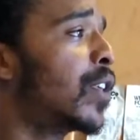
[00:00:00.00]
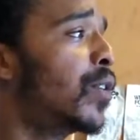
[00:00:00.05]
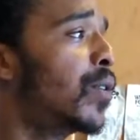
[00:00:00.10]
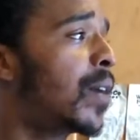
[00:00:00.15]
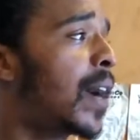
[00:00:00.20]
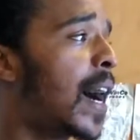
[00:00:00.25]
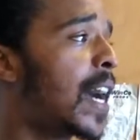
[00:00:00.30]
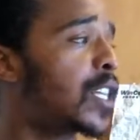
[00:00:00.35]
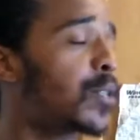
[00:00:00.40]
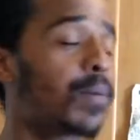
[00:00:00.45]
you
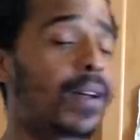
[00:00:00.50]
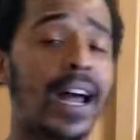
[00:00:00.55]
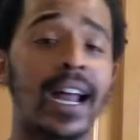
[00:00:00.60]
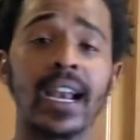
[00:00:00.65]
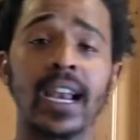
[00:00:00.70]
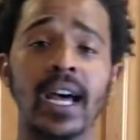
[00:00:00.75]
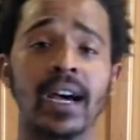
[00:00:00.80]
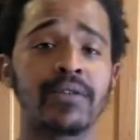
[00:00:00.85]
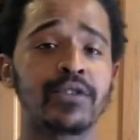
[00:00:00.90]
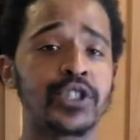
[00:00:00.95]
guys, but I
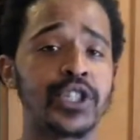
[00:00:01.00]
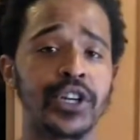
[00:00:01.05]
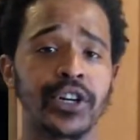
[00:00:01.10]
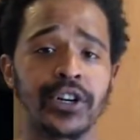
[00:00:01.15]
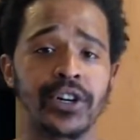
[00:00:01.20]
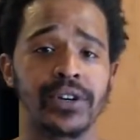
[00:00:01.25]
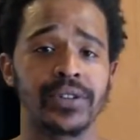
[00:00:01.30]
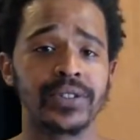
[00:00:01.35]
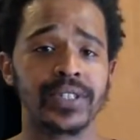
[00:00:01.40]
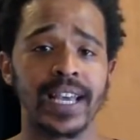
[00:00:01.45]
love
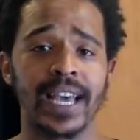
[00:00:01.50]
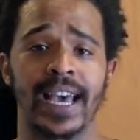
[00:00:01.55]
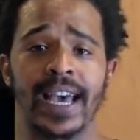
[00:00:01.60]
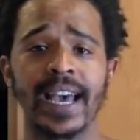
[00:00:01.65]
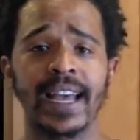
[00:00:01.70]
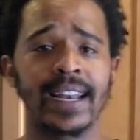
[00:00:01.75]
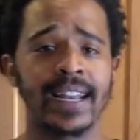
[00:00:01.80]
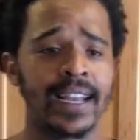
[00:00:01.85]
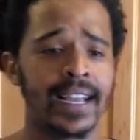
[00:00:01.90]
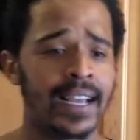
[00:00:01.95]
churros,
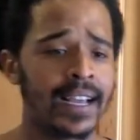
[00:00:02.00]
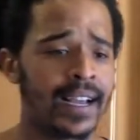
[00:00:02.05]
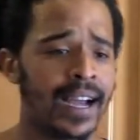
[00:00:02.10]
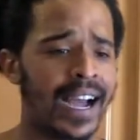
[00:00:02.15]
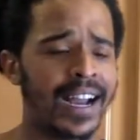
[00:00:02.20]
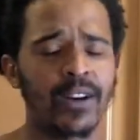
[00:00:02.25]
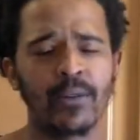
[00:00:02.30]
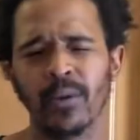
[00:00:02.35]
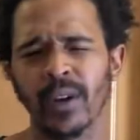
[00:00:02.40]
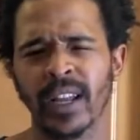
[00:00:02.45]
and
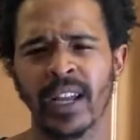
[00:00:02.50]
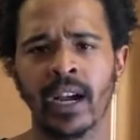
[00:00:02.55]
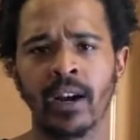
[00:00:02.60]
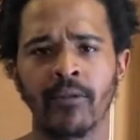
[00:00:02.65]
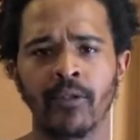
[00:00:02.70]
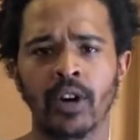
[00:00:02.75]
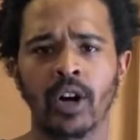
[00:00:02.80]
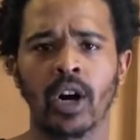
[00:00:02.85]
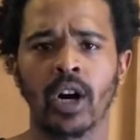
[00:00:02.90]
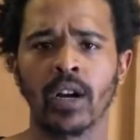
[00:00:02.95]
I don't really care
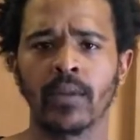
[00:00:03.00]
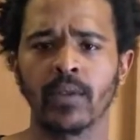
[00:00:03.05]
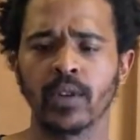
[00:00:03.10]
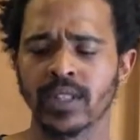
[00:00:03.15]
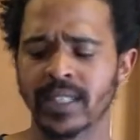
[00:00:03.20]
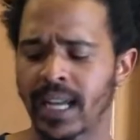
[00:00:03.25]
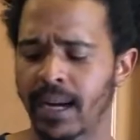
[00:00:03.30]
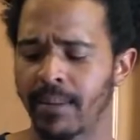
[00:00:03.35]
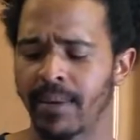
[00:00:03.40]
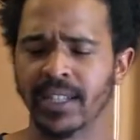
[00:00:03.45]
for carnivals
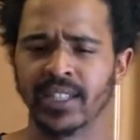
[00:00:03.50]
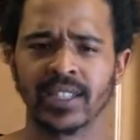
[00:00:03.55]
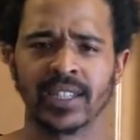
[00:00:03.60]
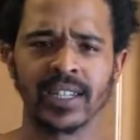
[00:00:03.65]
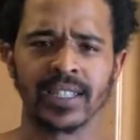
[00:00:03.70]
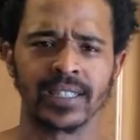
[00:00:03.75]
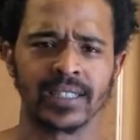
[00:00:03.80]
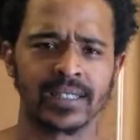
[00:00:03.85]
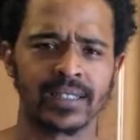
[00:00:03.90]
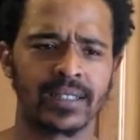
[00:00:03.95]
that much
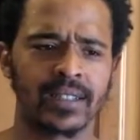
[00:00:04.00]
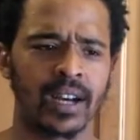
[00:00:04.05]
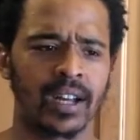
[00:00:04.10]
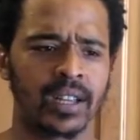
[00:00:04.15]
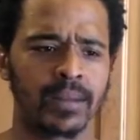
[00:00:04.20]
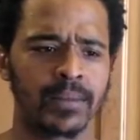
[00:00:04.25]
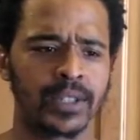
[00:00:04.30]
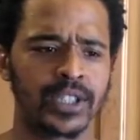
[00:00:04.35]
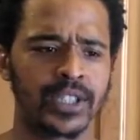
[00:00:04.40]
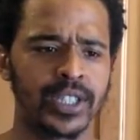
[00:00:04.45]
because all
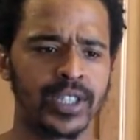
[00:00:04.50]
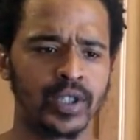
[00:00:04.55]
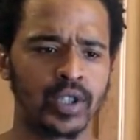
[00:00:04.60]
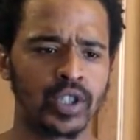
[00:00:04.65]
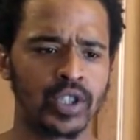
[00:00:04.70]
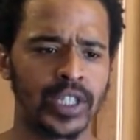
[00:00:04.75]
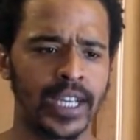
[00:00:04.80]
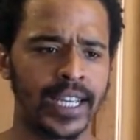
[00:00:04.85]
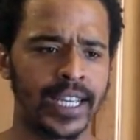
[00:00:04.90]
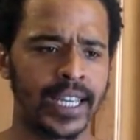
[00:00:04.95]
the machines are
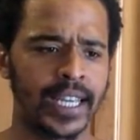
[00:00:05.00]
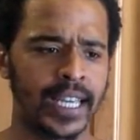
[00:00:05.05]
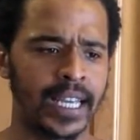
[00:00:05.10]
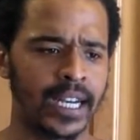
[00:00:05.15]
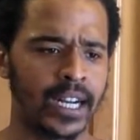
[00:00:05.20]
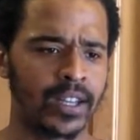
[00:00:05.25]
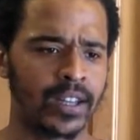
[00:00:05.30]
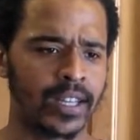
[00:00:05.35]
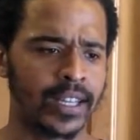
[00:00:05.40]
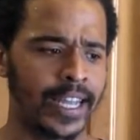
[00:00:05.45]
janky and
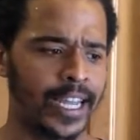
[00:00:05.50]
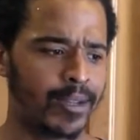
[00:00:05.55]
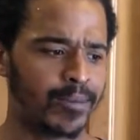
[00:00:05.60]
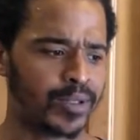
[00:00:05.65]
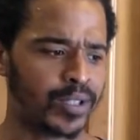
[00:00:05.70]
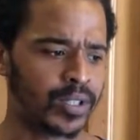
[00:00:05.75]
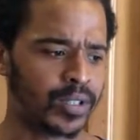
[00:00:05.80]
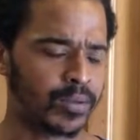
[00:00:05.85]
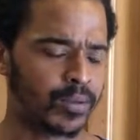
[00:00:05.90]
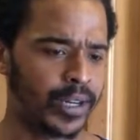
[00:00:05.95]
all the games
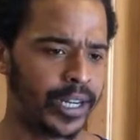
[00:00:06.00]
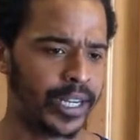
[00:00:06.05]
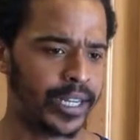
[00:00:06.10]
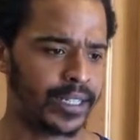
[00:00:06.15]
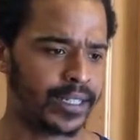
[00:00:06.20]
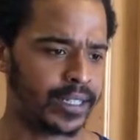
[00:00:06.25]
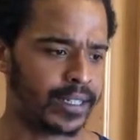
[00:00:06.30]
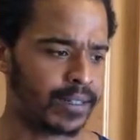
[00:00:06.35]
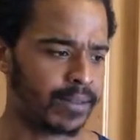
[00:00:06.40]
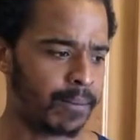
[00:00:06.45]
are
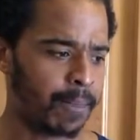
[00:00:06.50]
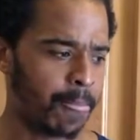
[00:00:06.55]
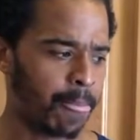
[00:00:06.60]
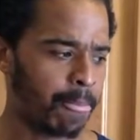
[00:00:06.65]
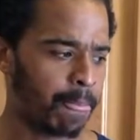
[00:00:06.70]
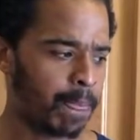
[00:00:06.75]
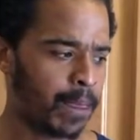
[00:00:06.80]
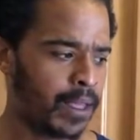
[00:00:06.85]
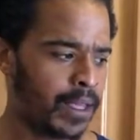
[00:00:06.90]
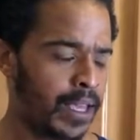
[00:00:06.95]
rigged. And
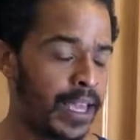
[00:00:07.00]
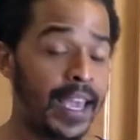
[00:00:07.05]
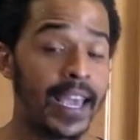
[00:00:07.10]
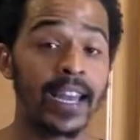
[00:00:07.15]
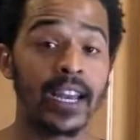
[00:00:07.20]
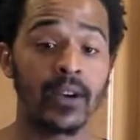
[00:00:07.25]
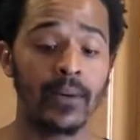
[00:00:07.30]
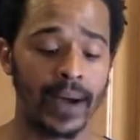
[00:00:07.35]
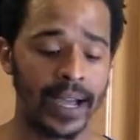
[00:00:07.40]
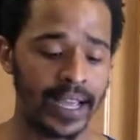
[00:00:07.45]

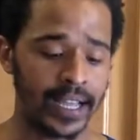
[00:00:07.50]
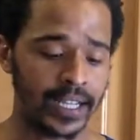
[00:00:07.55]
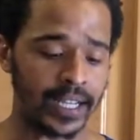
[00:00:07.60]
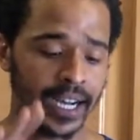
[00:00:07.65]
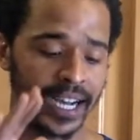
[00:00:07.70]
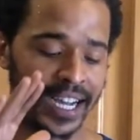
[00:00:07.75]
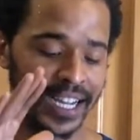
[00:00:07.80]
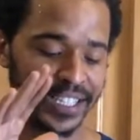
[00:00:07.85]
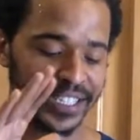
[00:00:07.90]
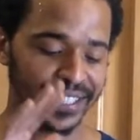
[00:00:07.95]
anyway,
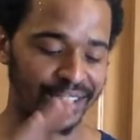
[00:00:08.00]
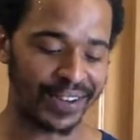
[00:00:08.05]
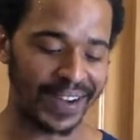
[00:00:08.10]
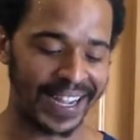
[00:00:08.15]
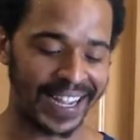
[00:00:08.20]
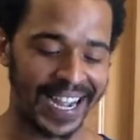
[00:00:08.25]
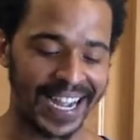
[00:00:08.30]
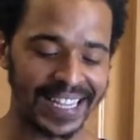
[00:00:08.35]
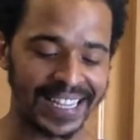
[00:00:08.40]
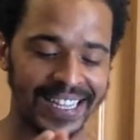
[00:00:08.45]
so I
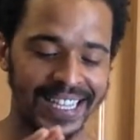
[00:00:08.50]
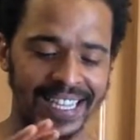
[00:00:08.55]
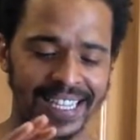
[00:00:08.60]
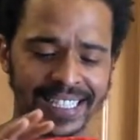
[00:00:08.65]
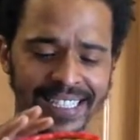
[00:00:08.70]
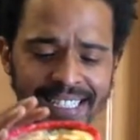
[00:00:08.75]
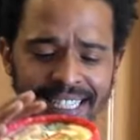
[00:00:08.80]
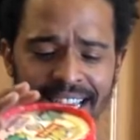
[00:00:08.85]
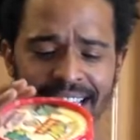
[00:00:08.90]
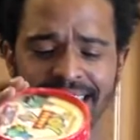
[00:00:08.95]
got
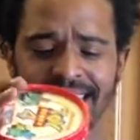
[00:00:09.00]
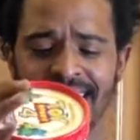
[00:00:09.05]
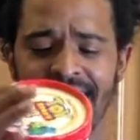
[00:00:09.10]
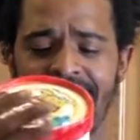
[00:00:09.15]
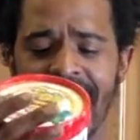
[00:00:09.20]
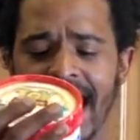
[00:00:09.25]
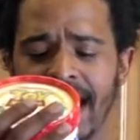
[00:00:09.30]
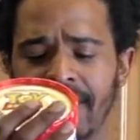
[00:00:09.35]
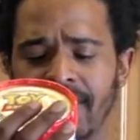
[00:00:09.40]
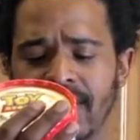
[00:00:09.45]
this. It's
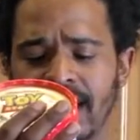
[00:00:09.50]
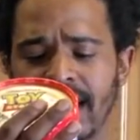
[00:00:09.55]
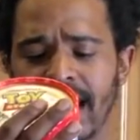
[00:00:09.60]
half the